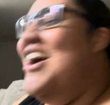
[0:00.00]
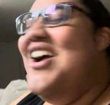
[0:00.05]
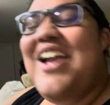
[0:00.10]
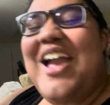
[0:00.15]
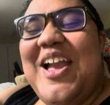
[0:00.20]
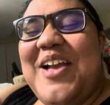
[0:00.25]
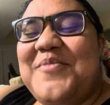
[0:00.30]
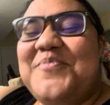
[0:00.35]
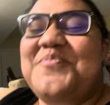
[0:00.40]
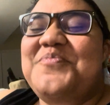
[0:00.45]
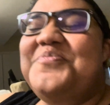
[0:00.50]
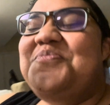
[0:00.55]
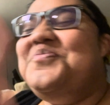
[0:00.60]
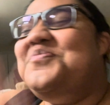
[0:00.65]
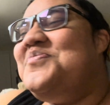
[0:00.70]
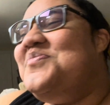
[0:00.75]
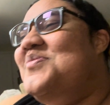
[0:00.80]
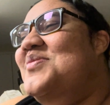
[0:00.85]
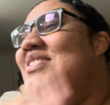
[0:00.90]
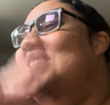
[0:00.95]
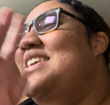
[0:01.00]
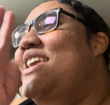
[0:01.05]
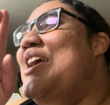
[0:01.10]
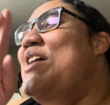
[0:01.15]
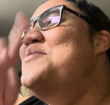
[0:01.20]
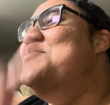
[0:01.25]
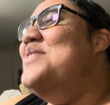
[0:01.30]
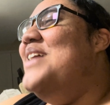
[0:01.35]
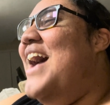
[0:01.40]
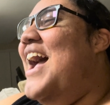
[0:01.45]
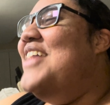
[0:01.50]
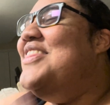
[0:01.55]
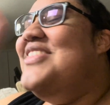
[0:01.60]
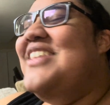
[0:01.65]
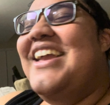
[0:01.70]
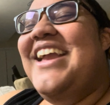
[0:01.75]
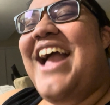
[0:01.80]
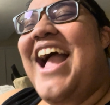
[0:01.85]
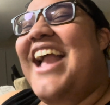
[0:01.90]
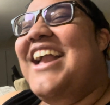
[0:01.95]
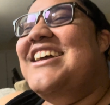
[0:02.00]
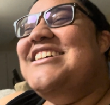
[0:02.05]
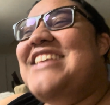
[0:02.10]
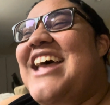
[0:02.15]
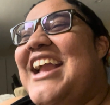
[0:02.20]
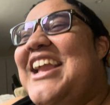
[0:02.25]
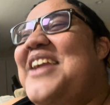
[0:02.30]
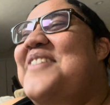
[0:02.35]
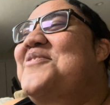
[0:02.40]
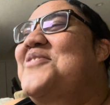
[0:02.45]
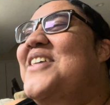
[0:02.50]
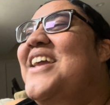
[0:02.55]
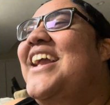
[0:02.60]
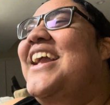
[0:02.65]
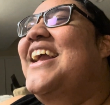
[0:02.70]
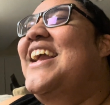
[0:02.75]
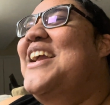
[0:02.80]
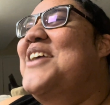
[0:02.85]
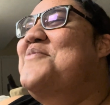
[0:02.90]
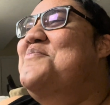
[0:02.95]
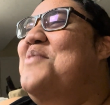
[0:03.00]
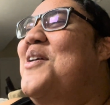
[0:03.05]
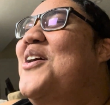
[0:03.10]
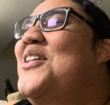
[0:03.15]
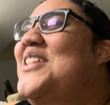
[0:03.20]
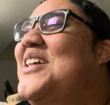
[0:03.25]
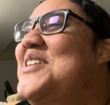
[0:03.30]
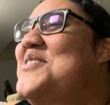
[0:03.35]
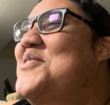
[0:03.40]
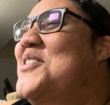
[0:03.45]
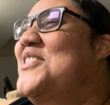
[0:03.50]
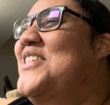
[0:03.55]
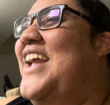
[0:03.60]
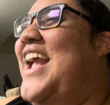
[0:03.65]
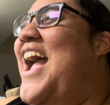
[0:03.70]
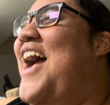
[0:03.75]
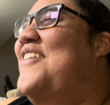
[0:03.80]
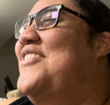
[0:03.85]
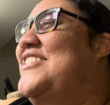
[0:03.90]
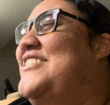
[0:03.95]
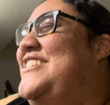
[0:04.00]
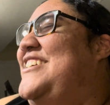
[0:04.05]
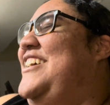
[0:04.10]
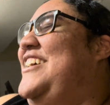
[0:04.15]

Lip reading: Okay. If I think, because I keep thinking if Bolin were the avatar.